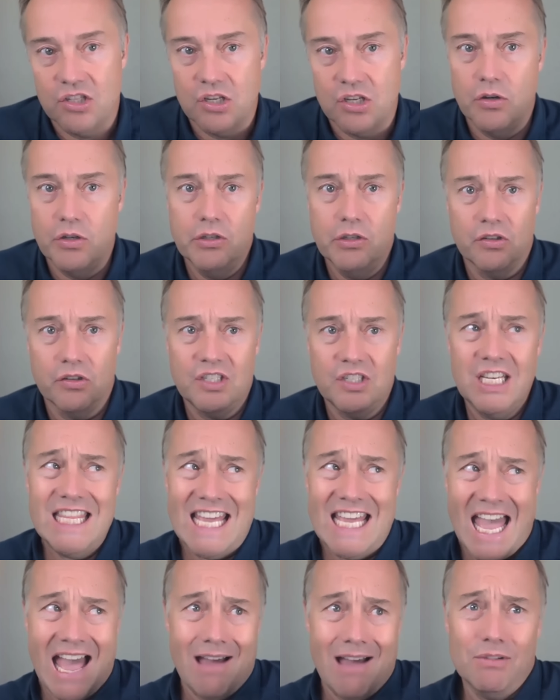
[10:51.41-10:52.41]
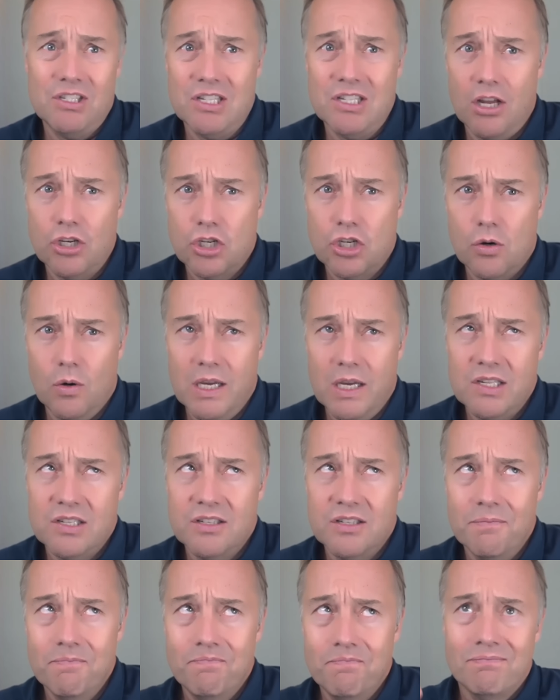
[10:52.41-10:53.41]
And so you'll see the Amazon
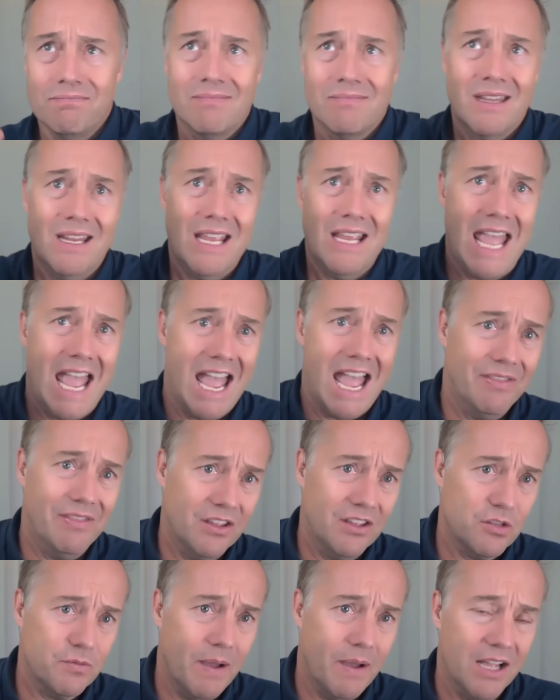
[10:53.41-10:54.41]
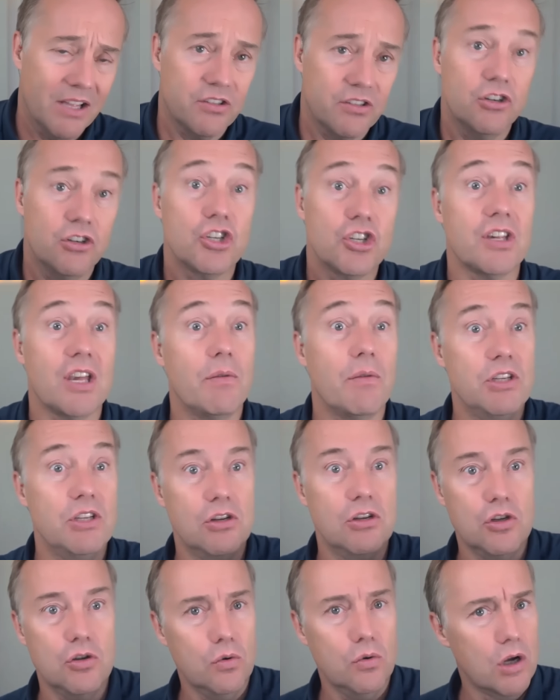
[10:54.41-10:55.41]
choice and the sponsor, just like
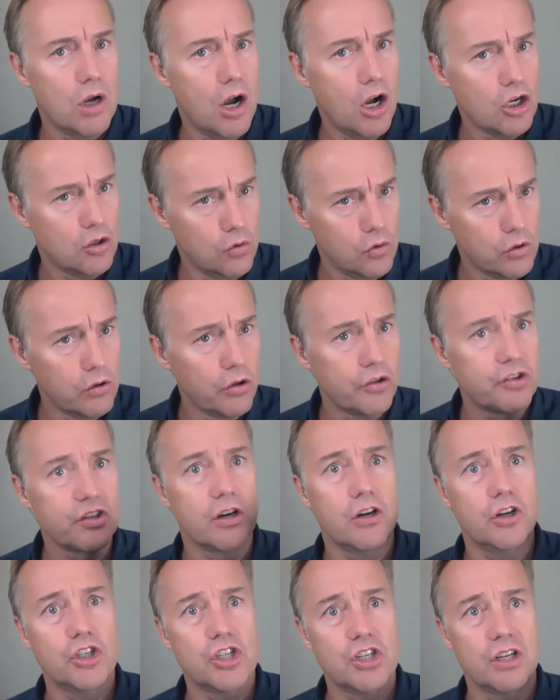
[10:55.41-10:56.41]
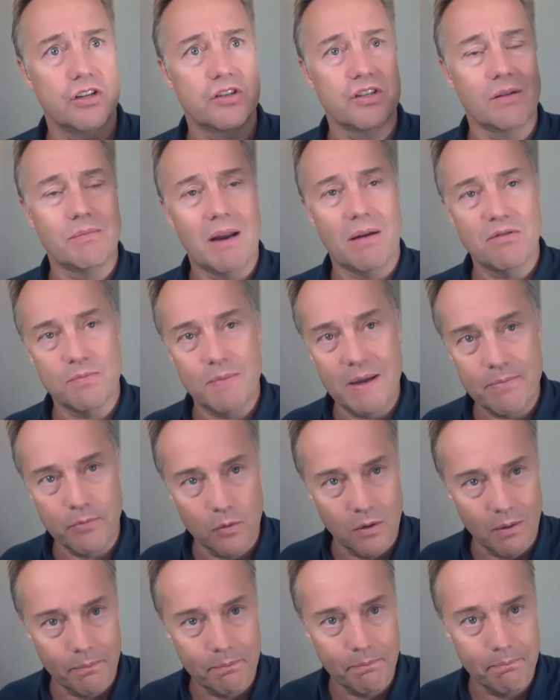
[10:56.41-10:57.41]
when you do a Google search, sometimes
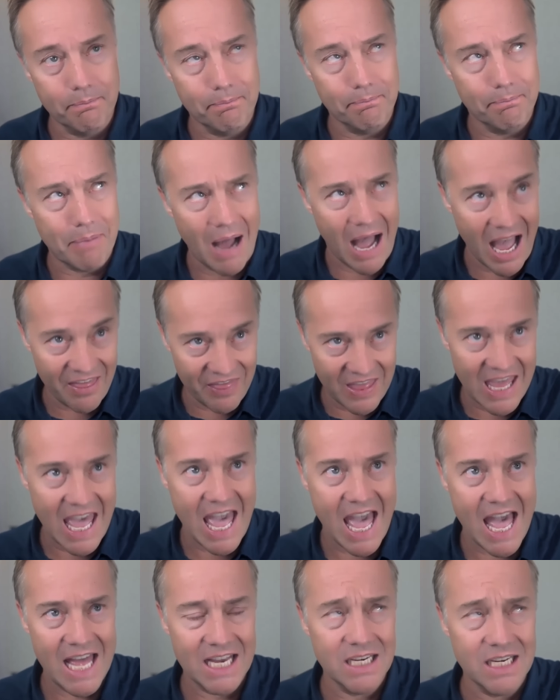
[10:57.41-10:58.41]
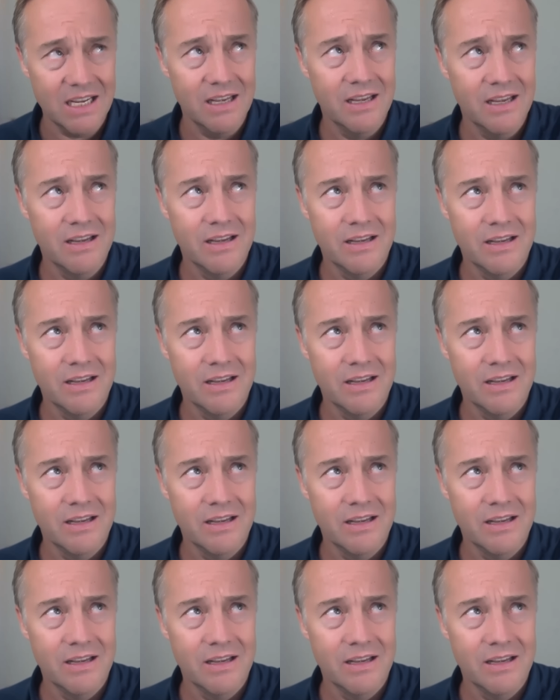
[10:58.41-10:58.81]
people will buy the ad